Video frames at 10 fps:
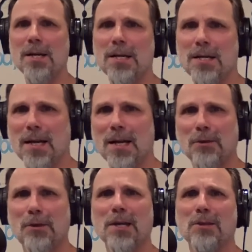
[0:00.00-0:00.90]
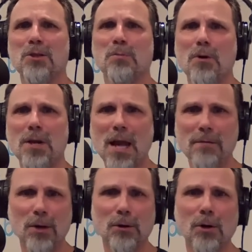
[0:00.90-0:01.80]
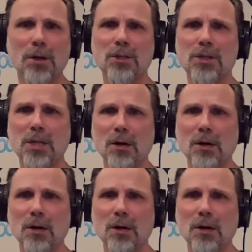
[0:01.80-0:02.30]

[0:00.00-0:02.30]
you can't think this morning. Have a good look at yourself.